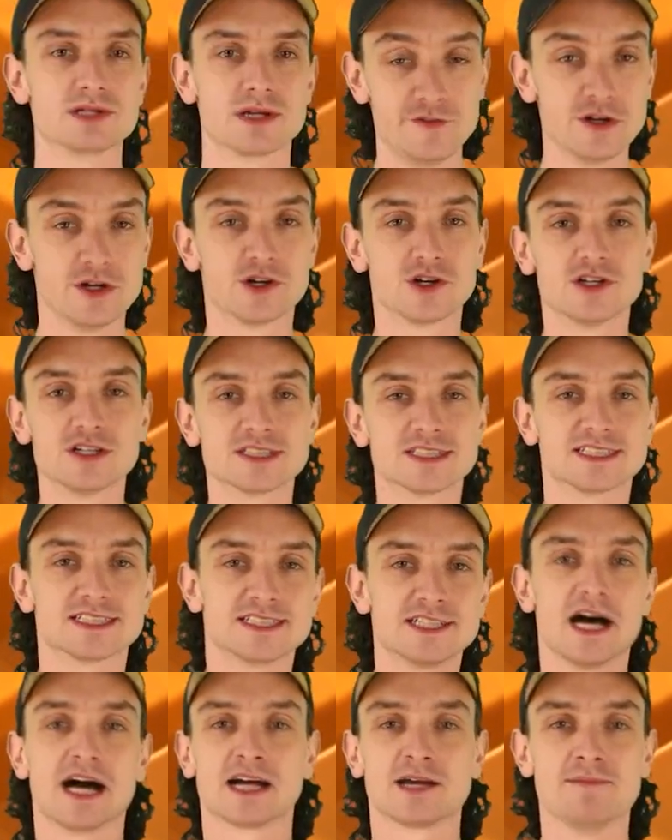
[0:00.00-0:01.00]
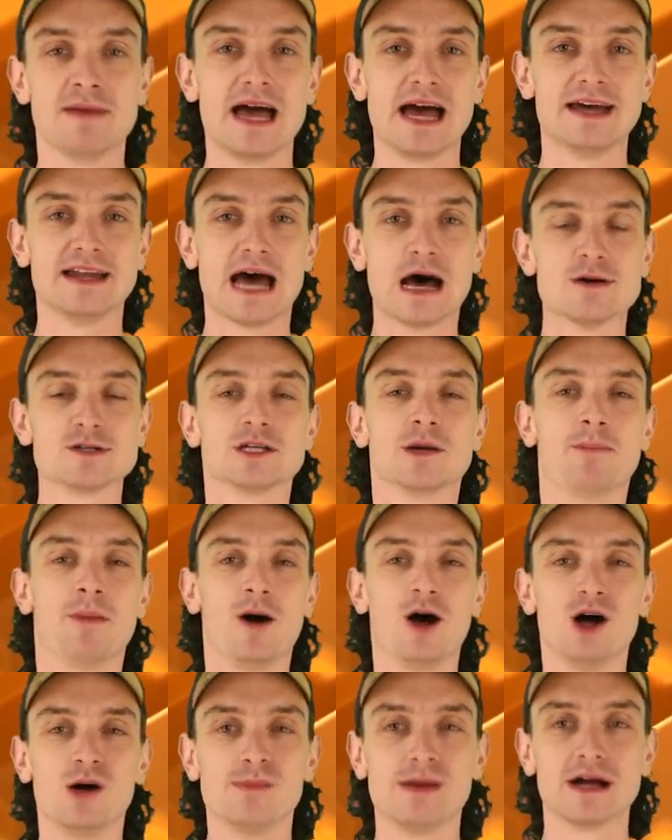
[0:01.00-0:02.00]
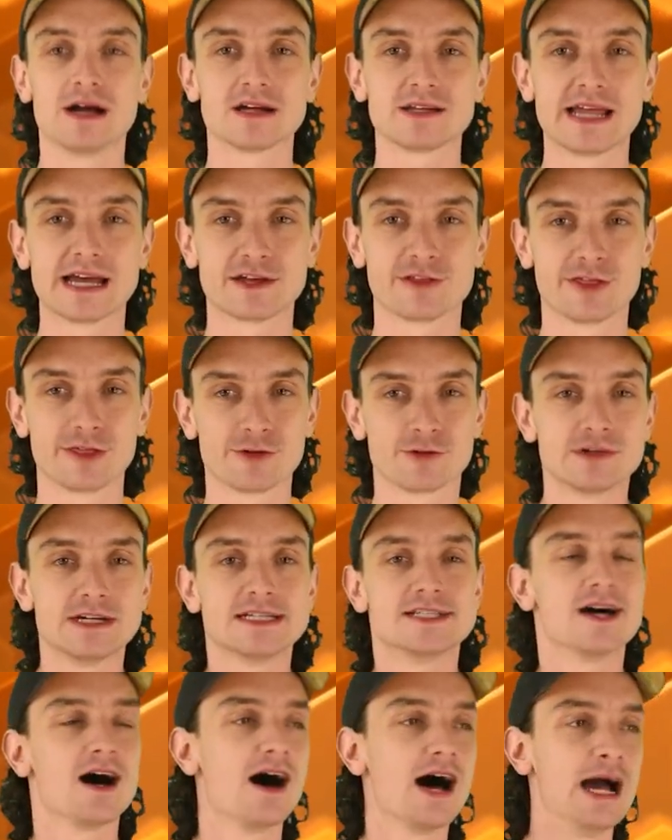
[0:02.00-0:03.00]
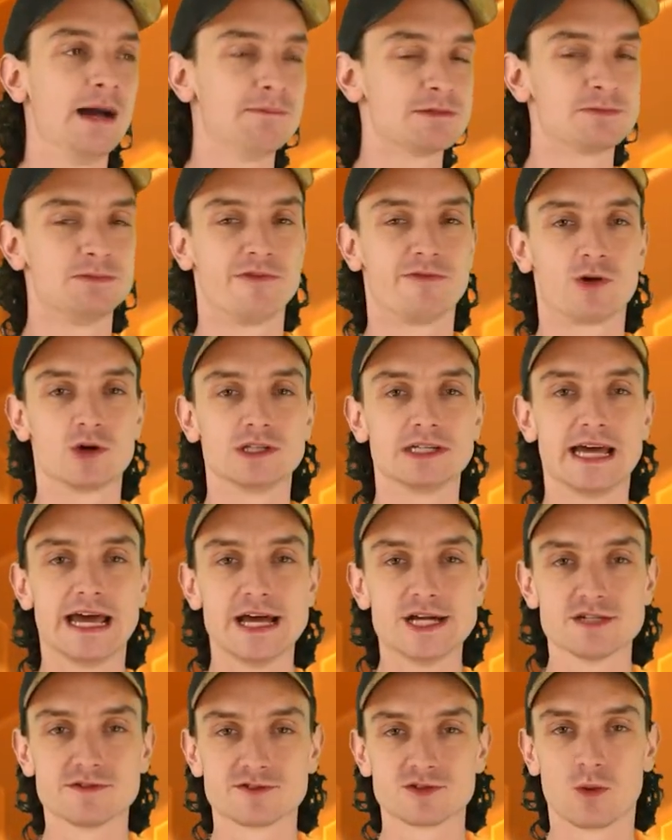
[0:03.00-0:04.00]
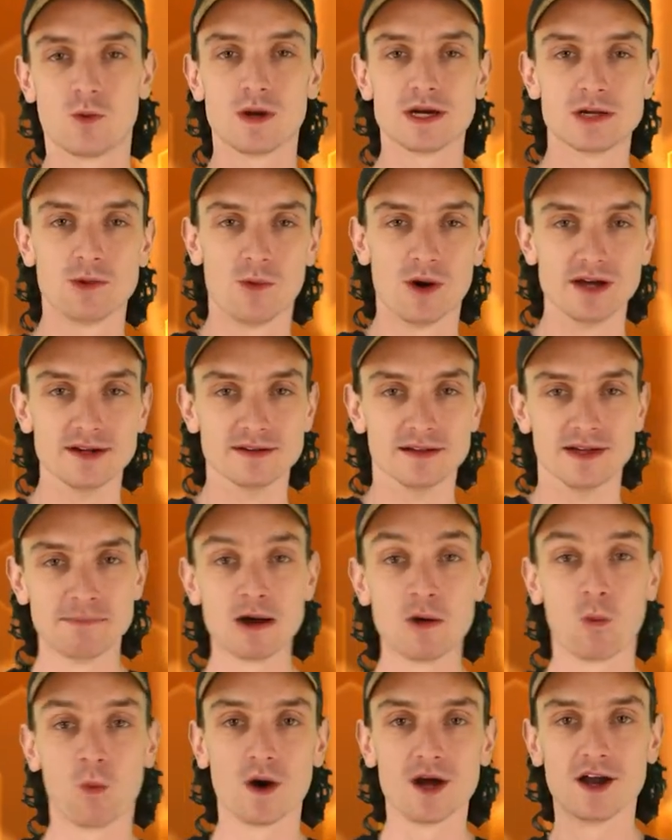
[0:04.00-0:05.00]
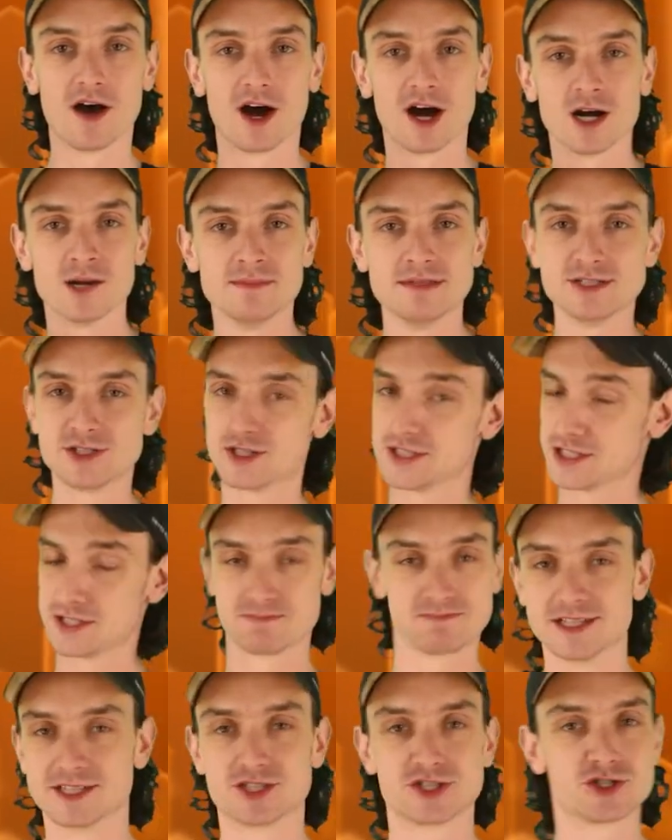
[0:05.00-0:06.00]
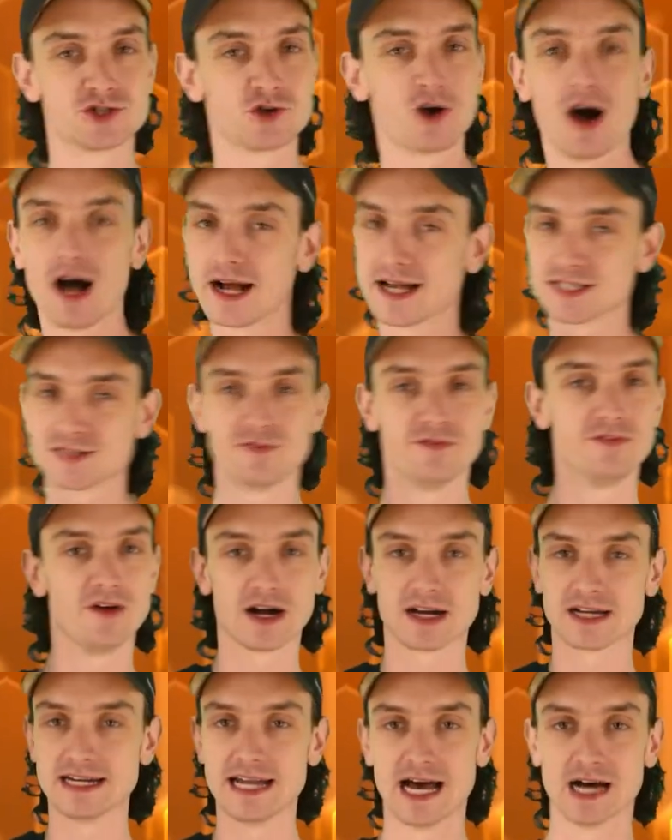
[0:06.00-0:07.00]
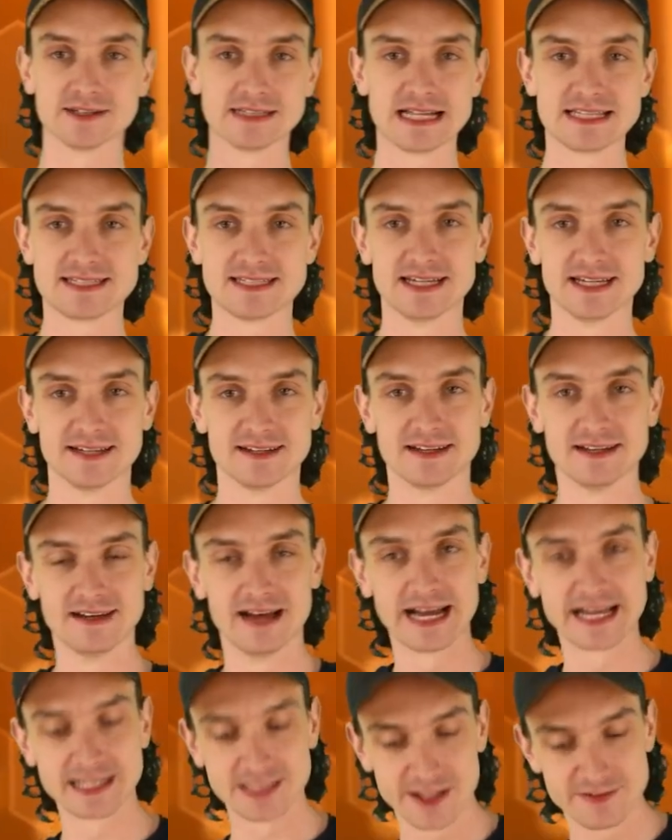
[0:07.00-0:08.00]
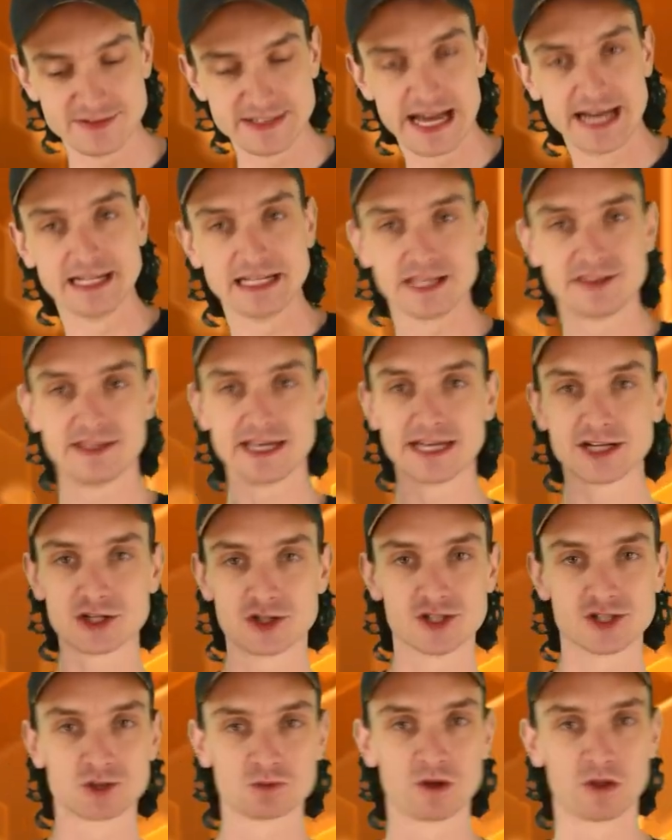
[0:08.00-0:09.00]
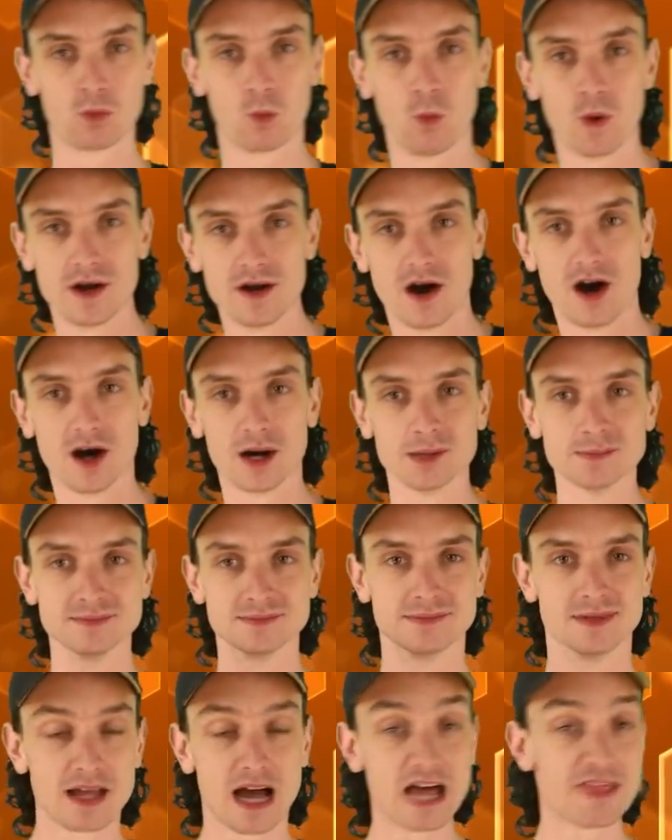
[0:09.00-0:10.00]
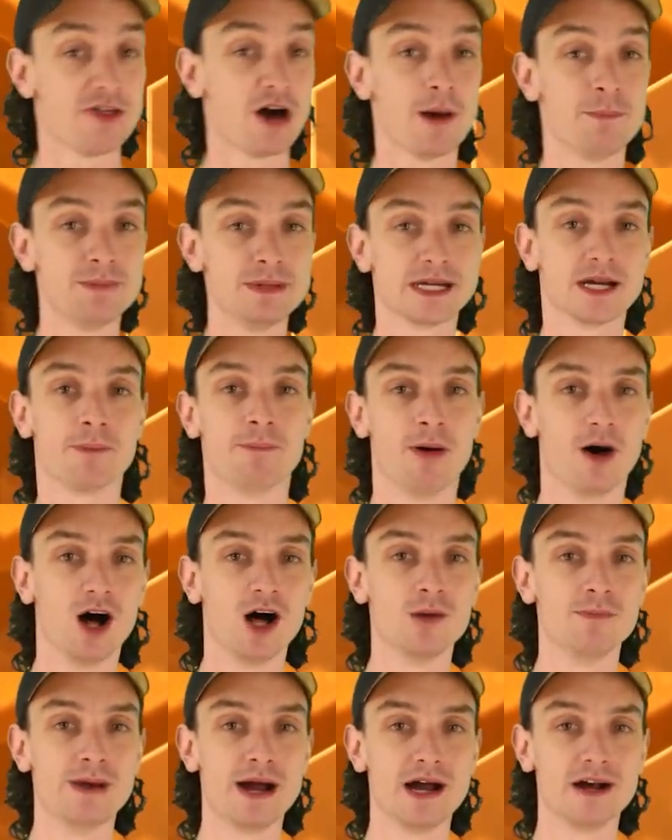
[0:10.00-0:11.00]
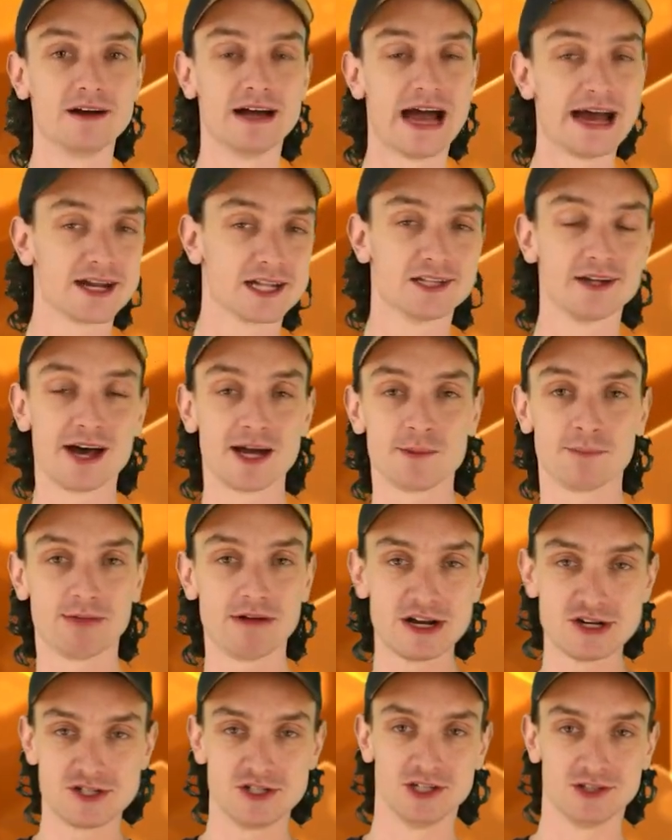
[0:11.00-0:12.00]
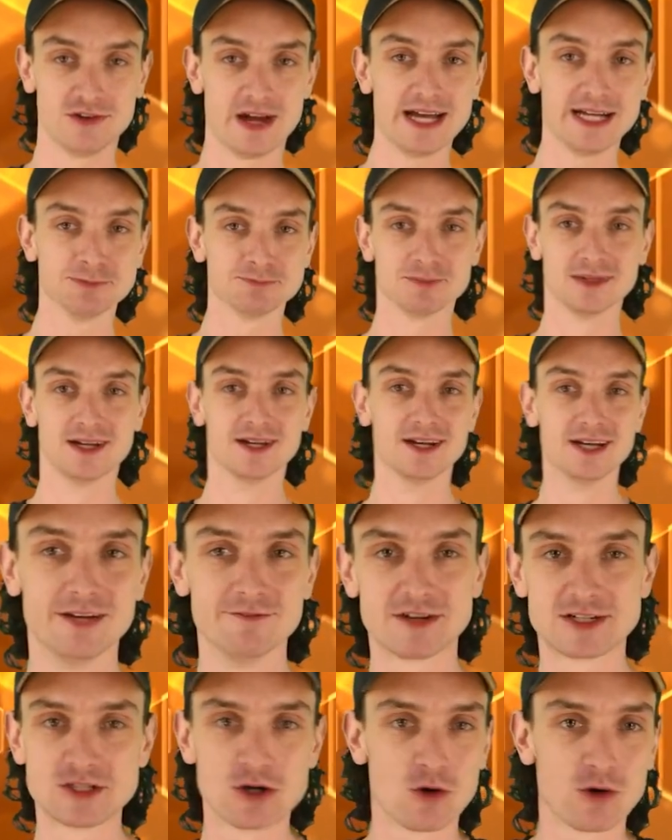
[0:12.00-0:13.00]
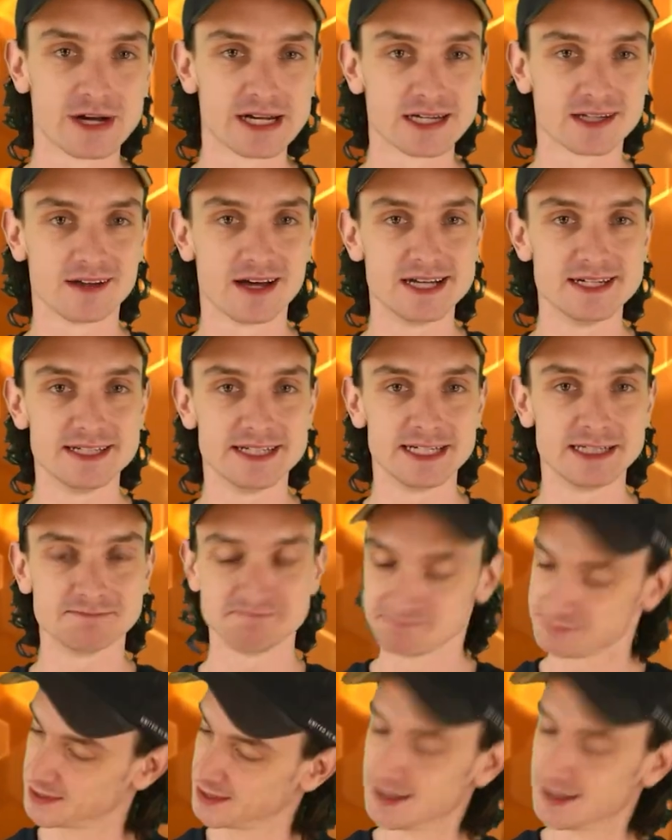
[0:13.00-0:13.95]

Funerals suck, man. I was a pallbearer like three times before the age of 21. My one arm is just strong as now, that's it. I can lift anything just with one arm. I thought being a pallbearer had a lot of pressure, right? Victorian London,